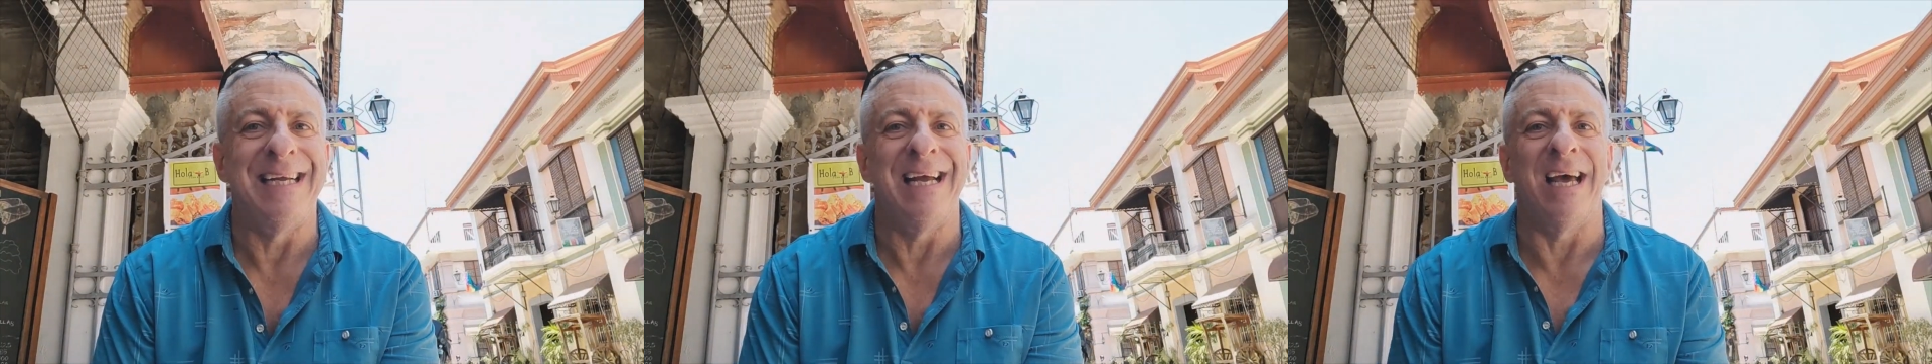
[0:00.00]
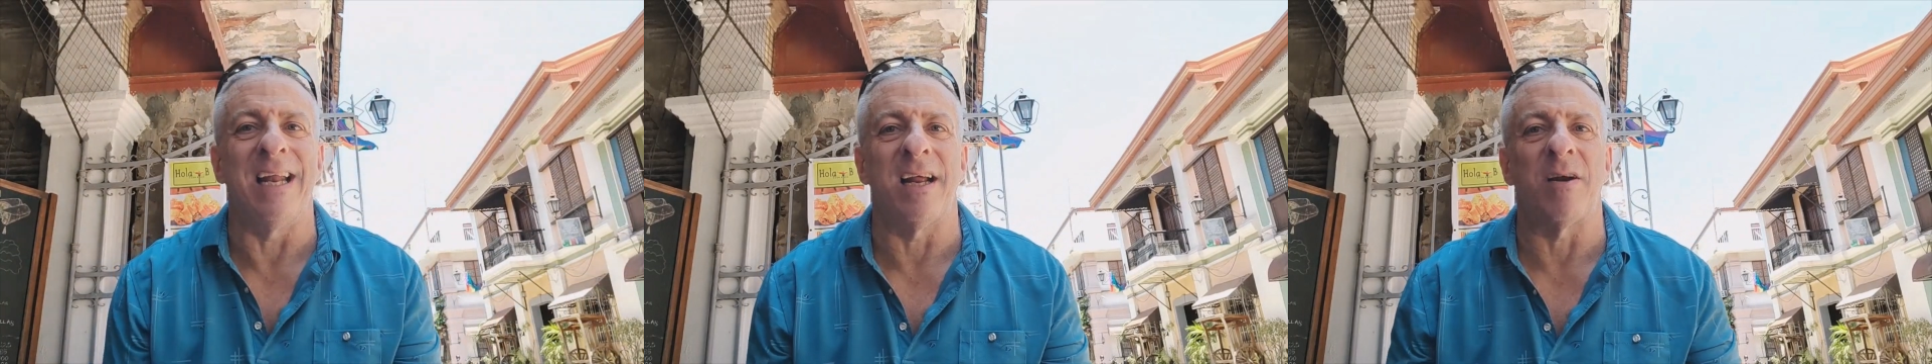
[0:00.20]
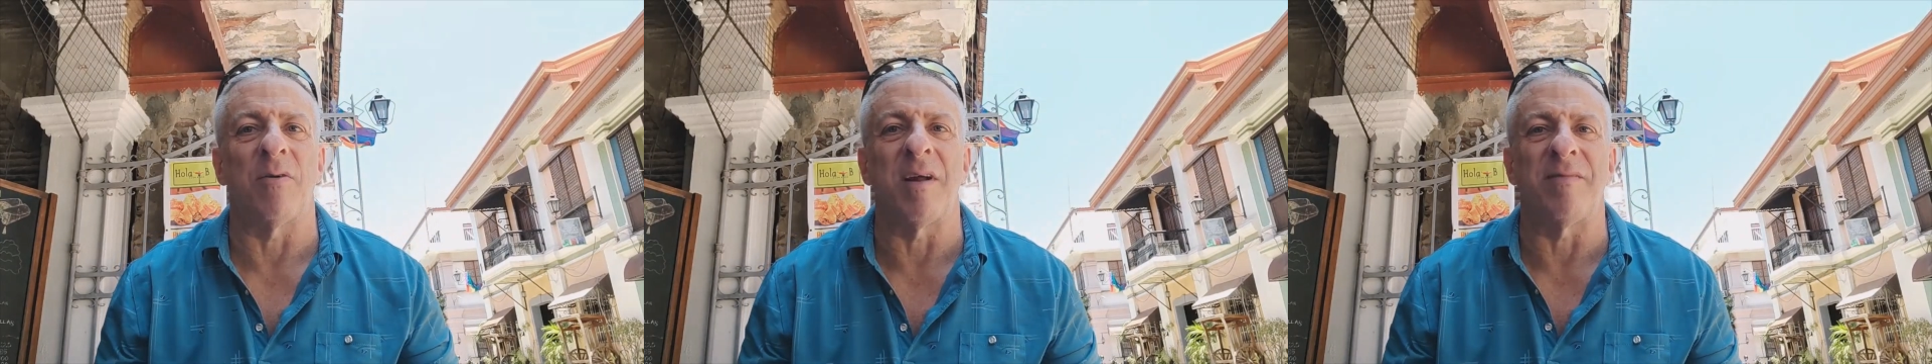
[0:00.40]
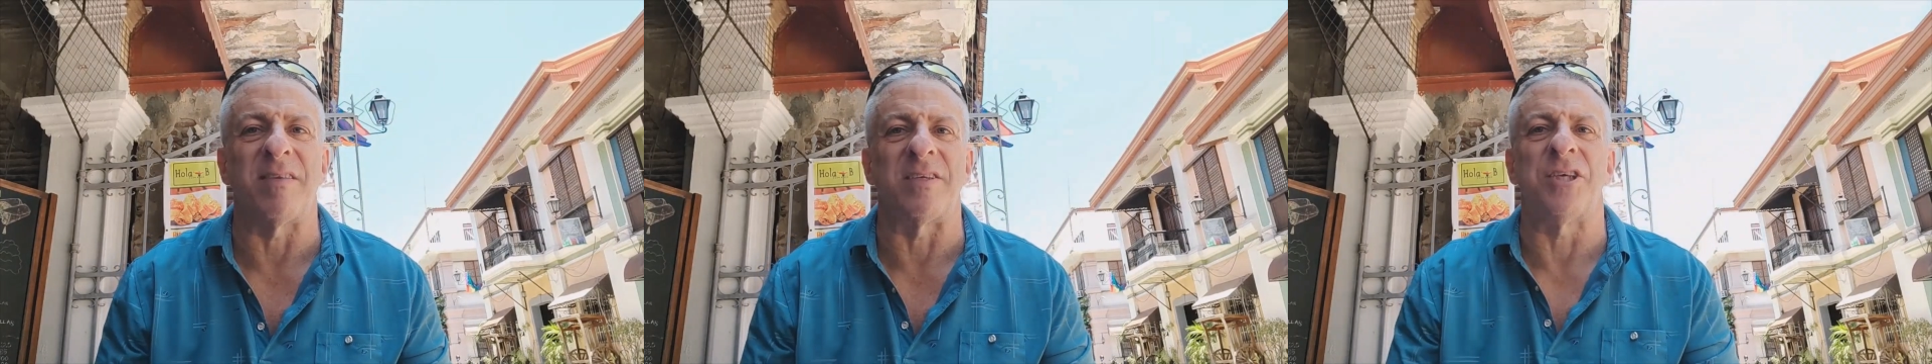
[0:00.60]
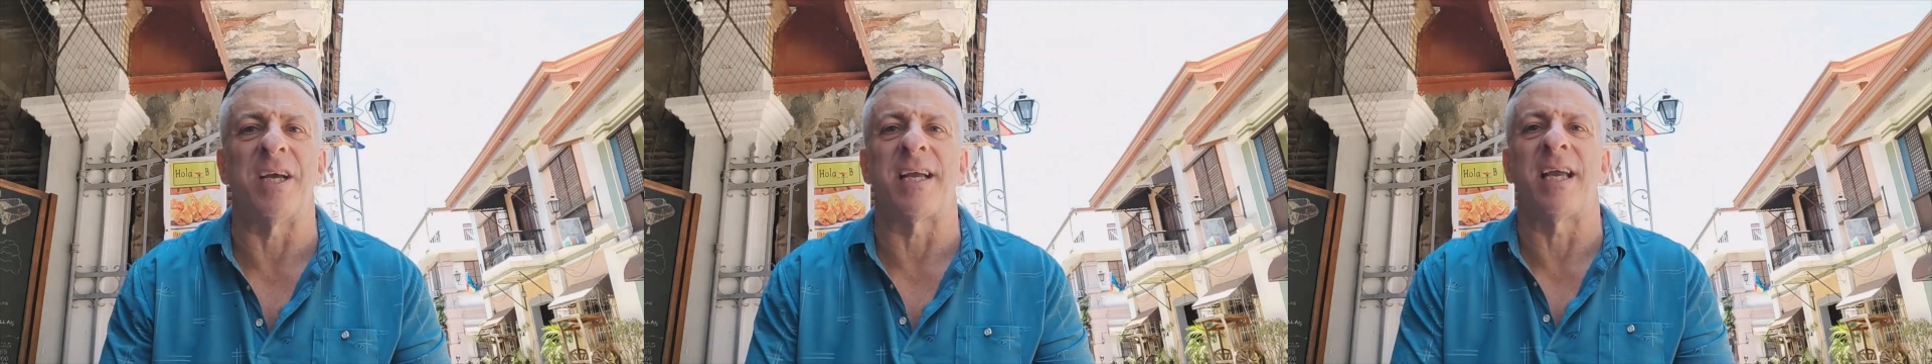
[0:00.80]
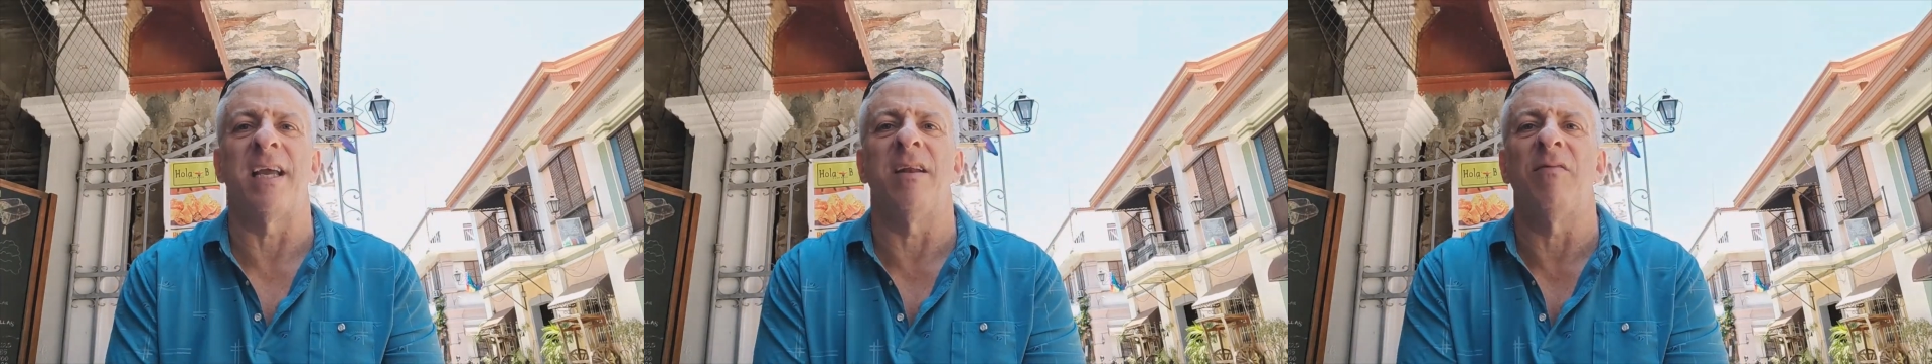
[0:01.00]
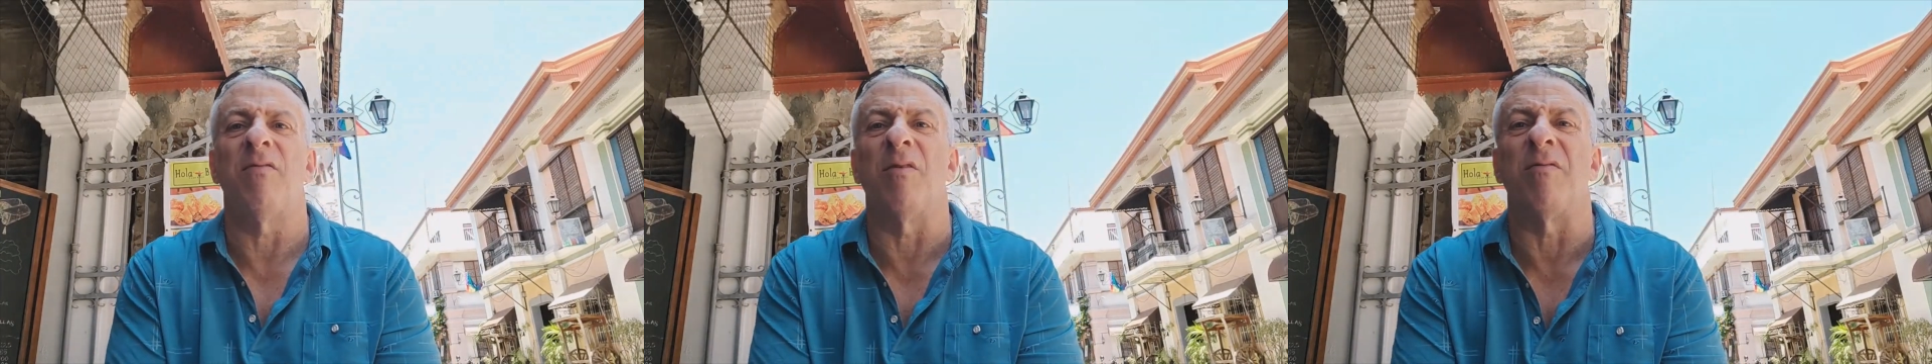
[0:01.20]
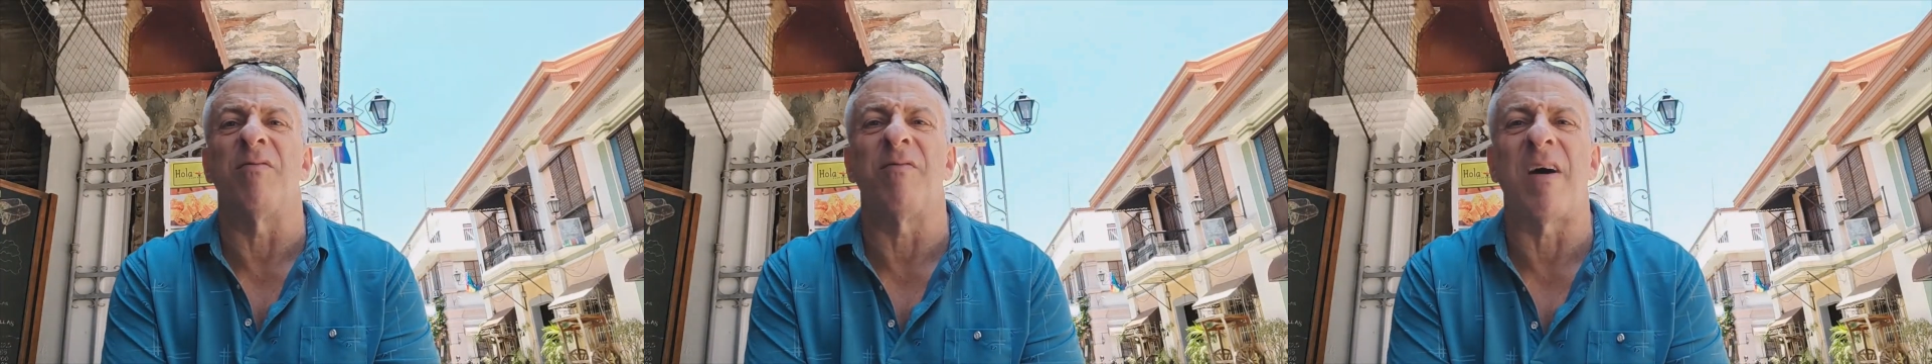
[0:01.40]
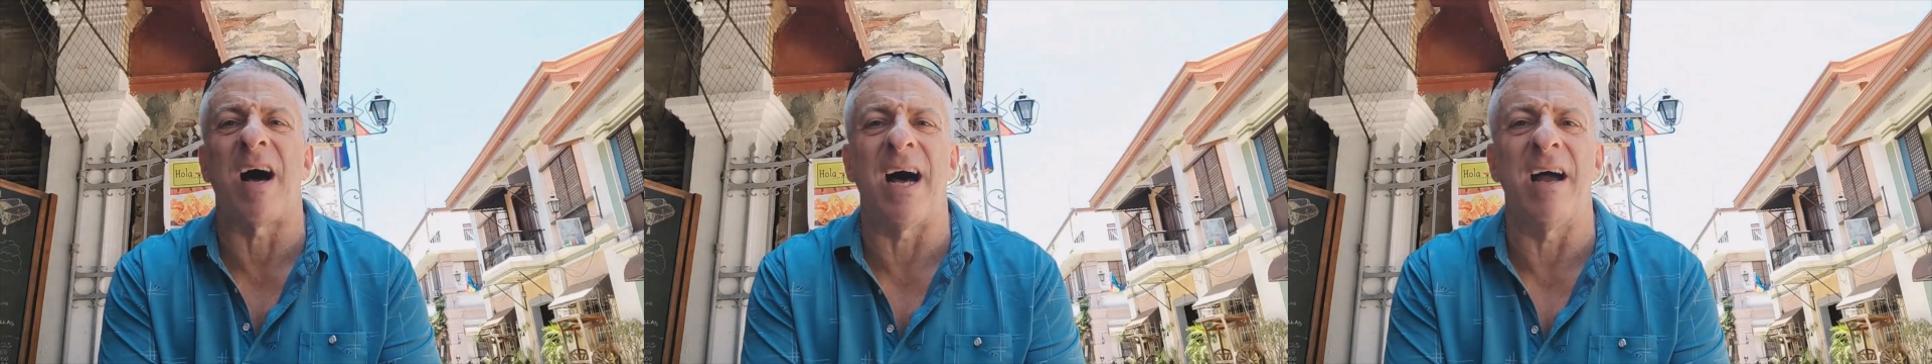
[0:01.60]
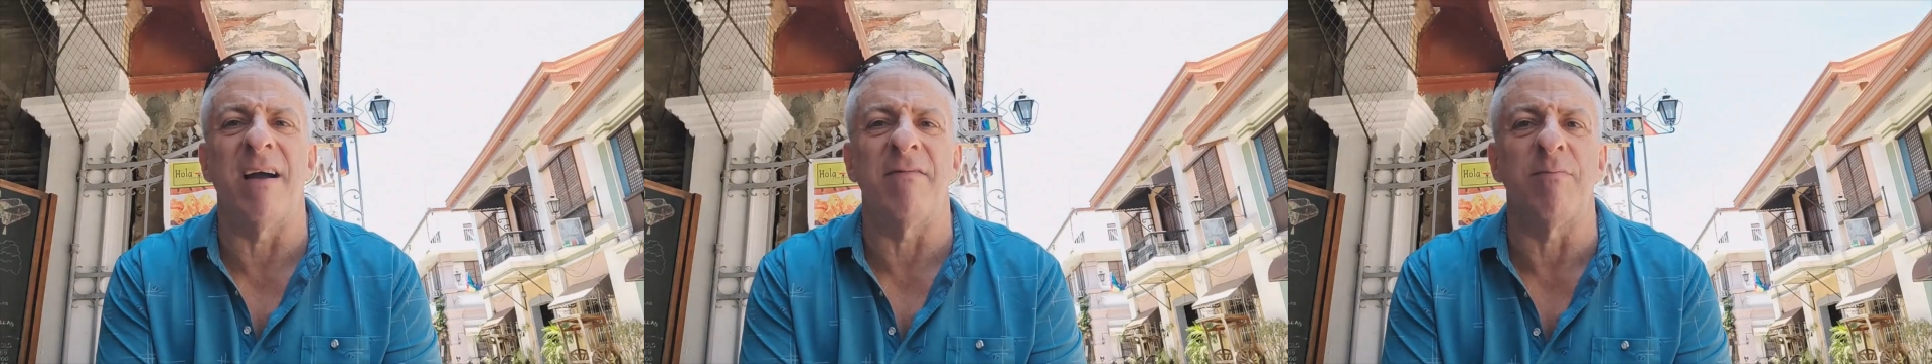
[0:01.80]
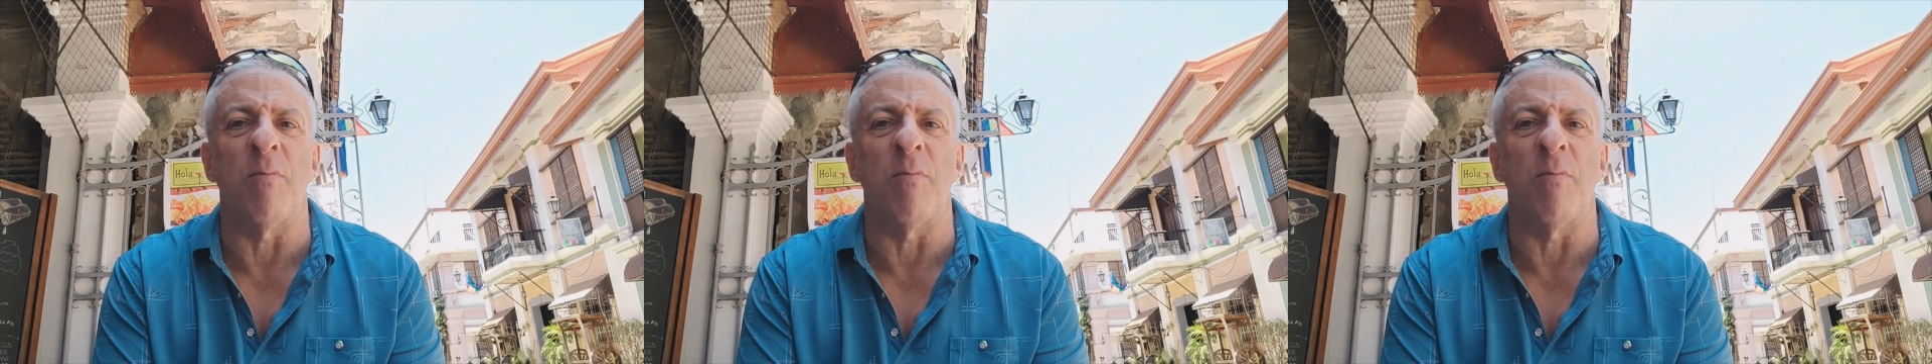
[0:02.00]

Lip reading: and I don't have to check in for 5